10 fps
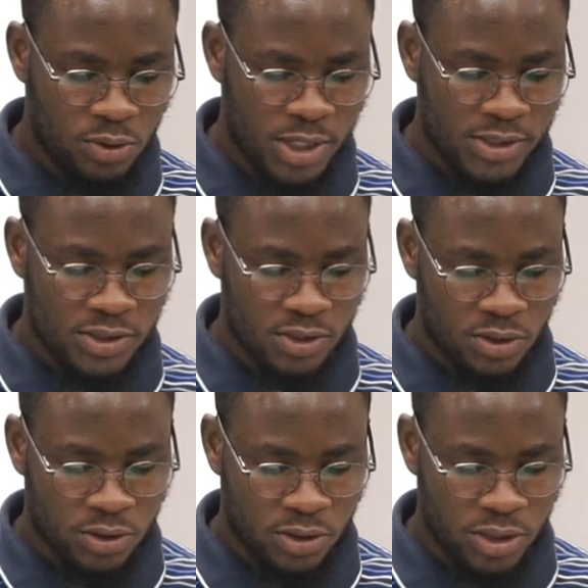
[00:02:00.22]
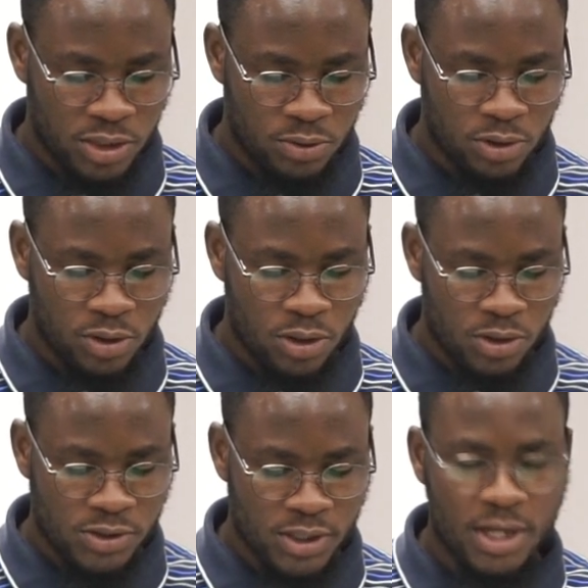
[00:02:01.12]
doing so it will
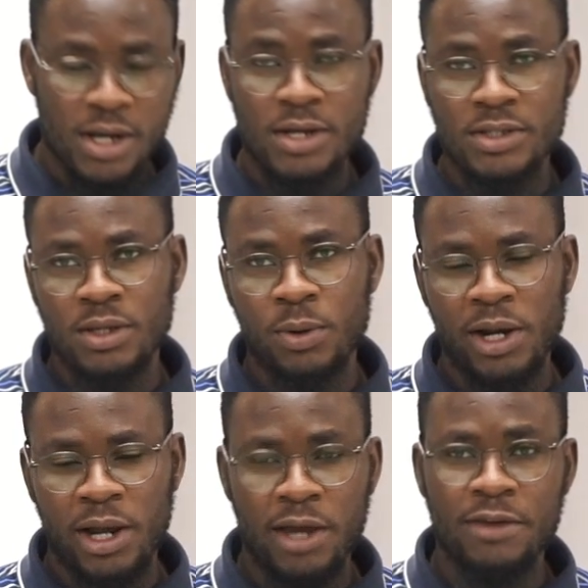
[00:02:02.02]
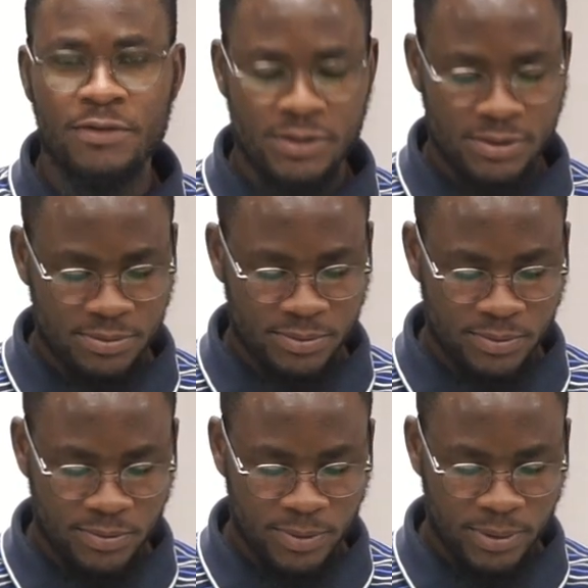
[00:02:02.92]
cost us our lives.
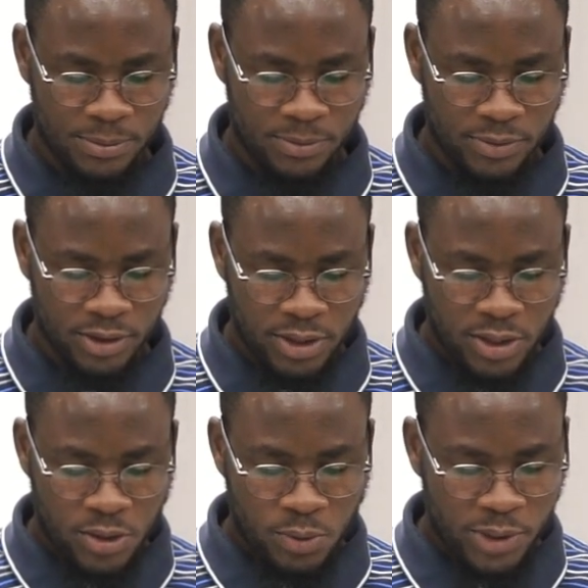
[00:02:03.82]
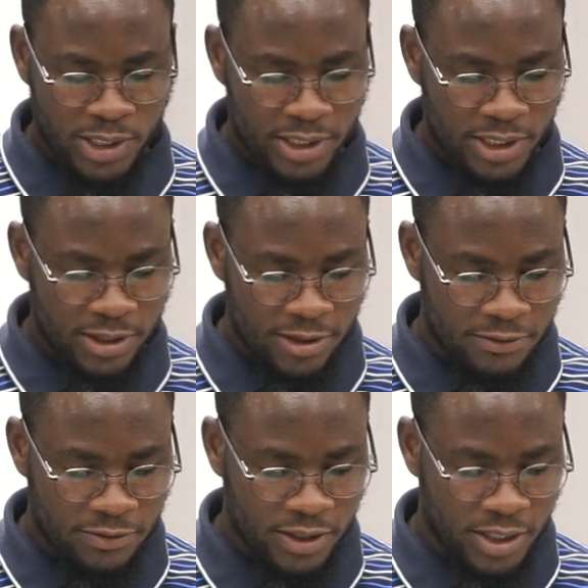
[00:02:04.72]
We
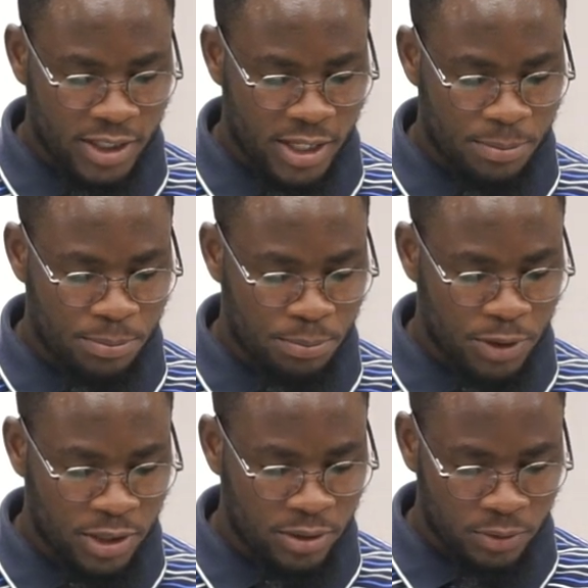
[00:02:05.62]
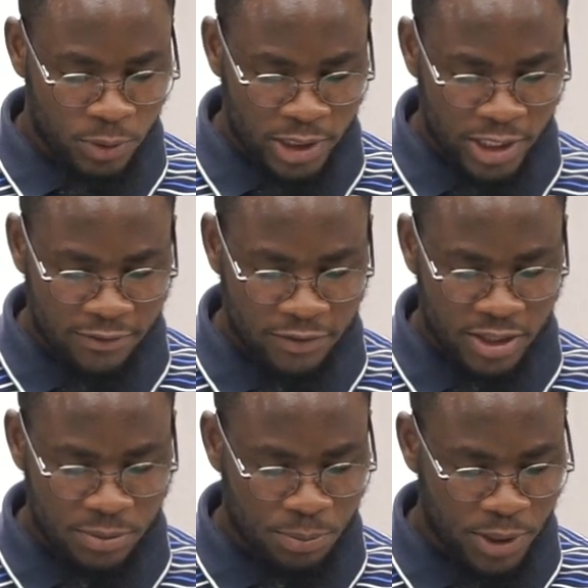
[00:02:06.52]
live
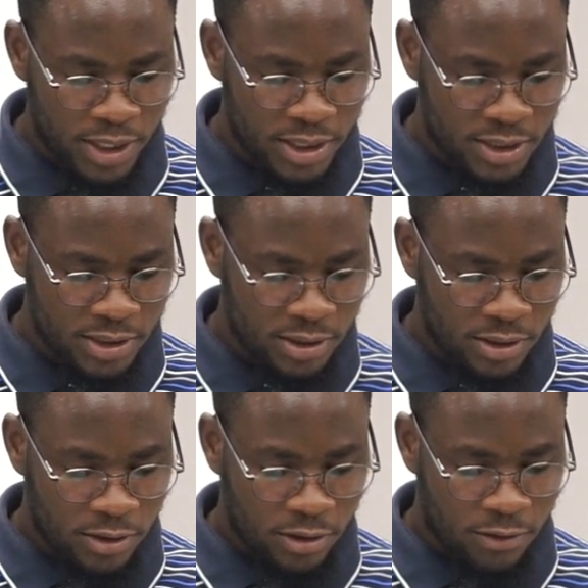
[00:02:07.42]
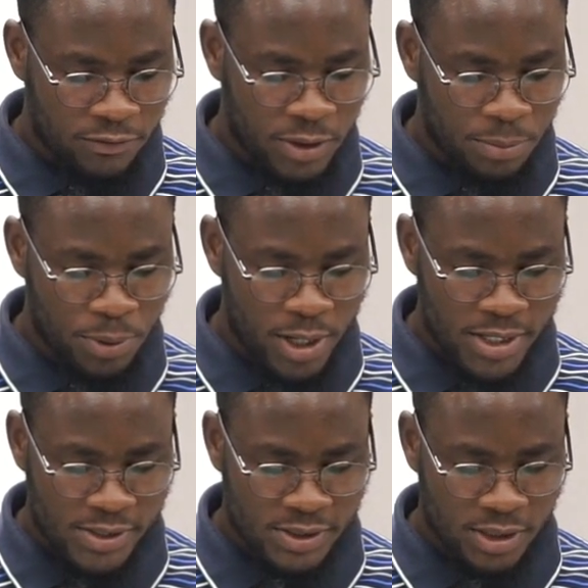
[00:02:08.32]
in pain of the
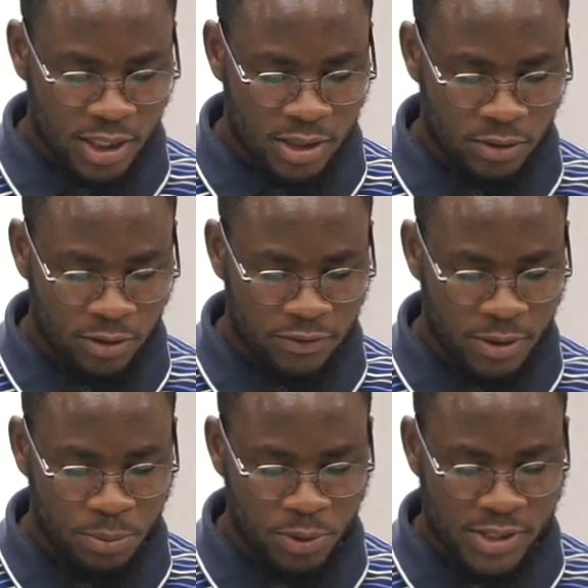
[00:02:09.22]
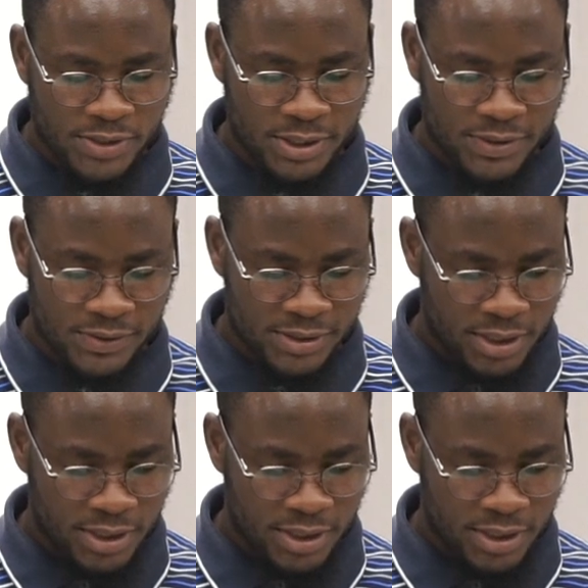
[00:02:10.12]
past and of the present,